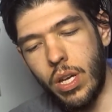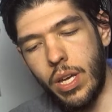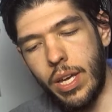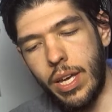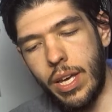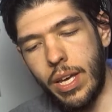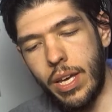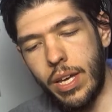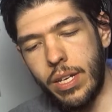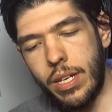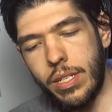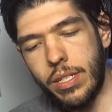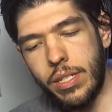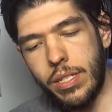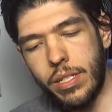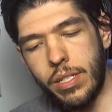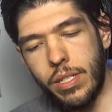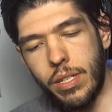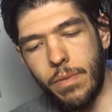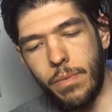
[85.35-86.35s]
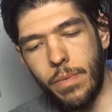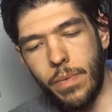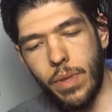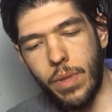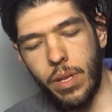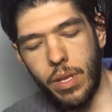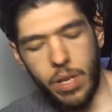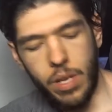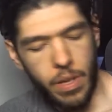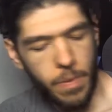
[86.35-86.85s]
And
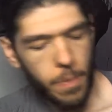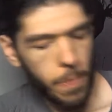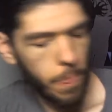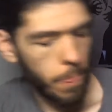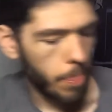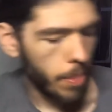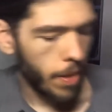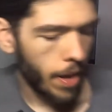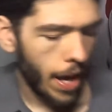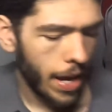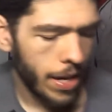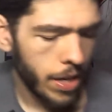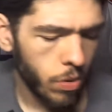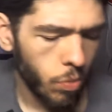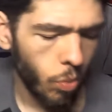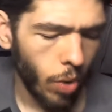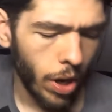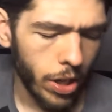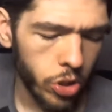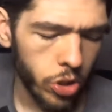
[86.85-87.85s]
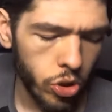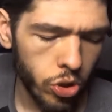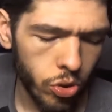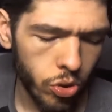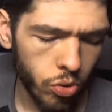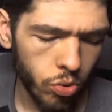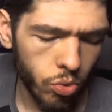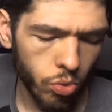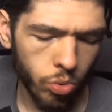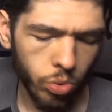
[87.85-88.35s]
I didn't want to
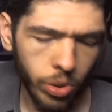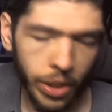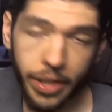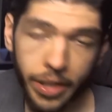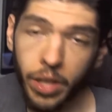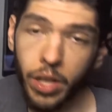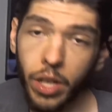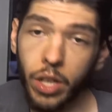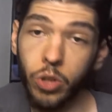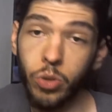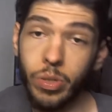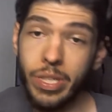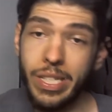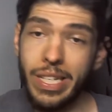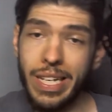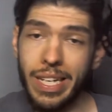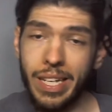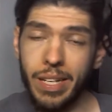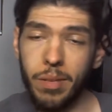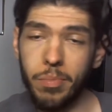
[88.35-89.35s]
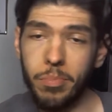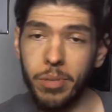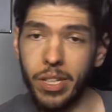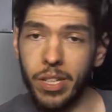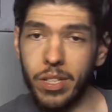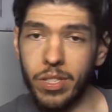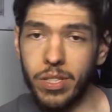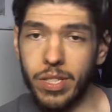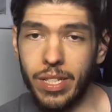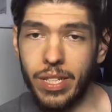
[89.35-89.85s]
do like a critique
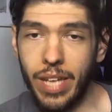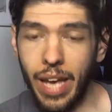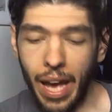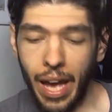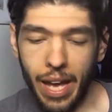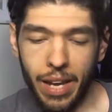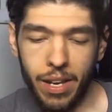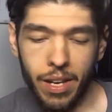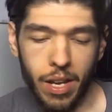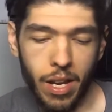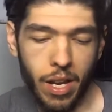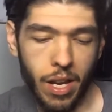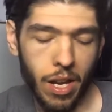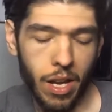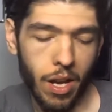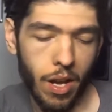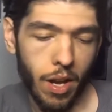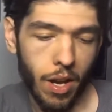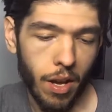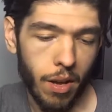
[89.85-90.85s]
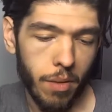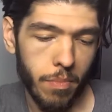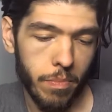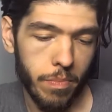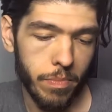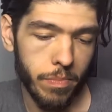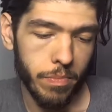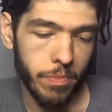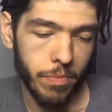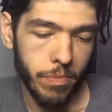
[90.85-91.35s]
because Gat,
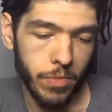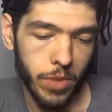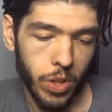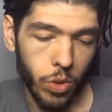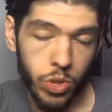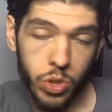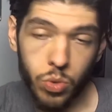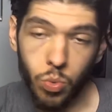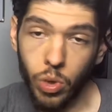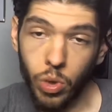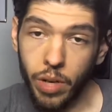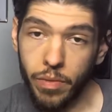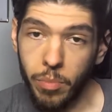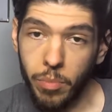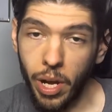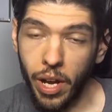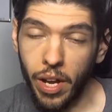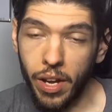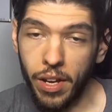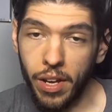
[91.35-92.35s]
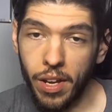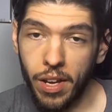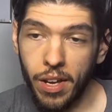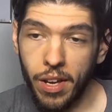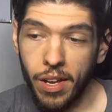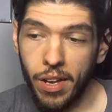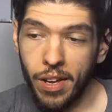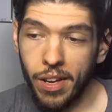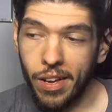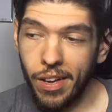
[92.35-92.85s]
he's one of my
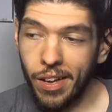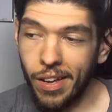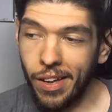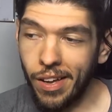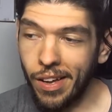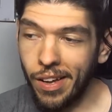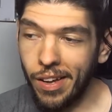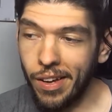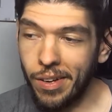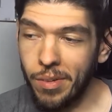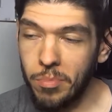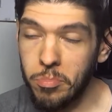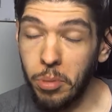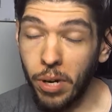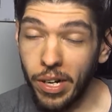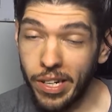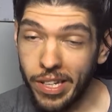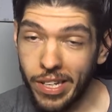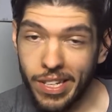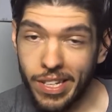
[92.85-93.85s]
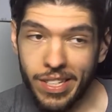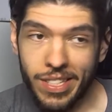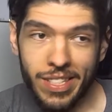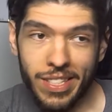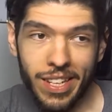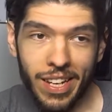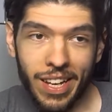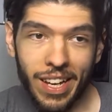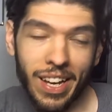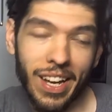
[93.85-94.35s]

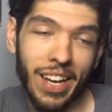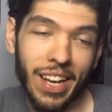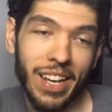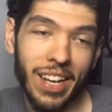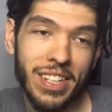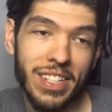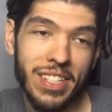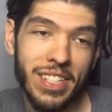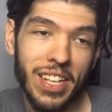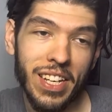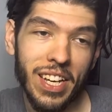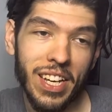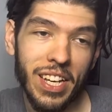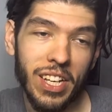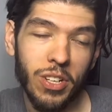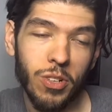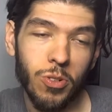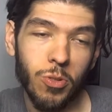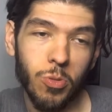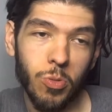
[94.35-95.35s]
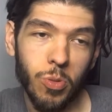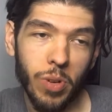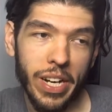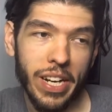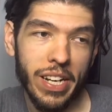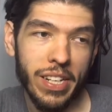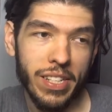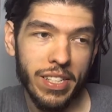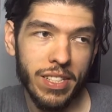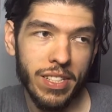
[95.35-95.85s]
buddies and a
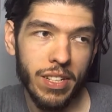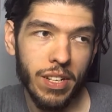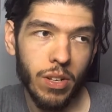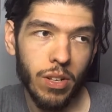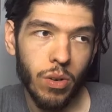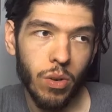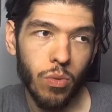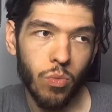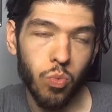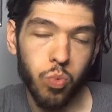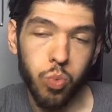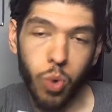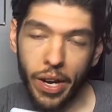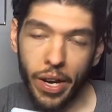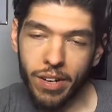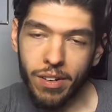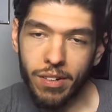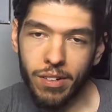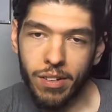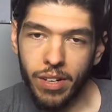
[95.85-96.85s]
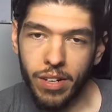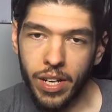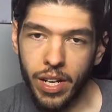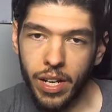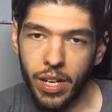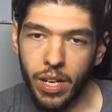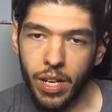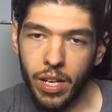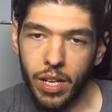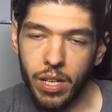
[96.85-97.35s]
great writer
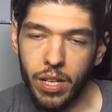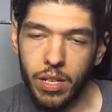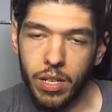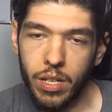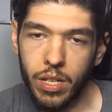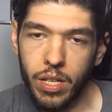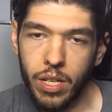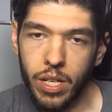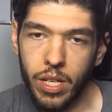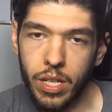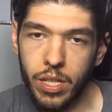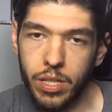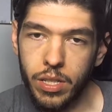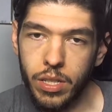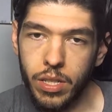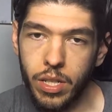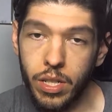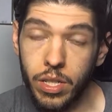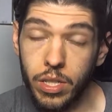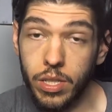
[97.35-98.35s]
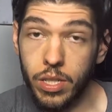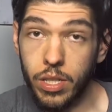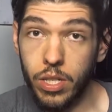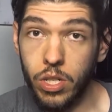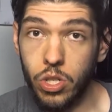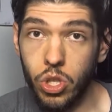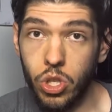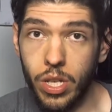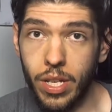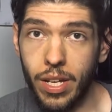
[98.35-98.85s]
in
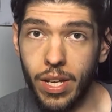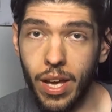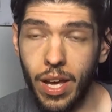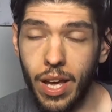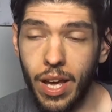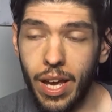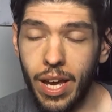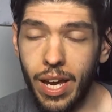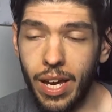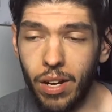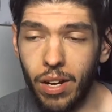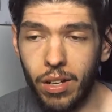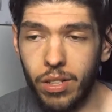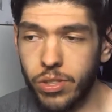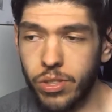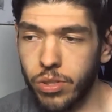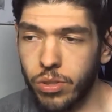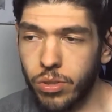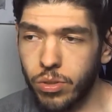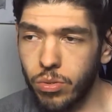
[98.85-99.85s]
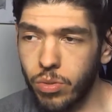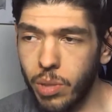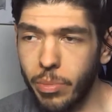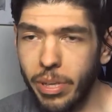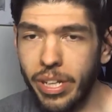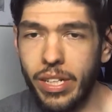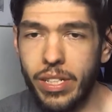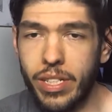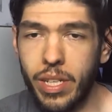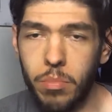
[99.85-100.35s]
CG, and also one of my
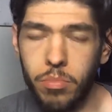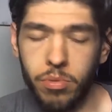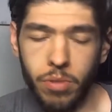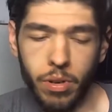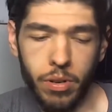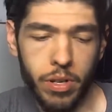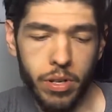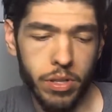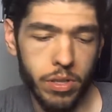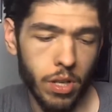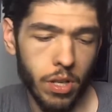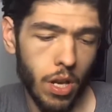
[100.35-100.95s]
contemporaries.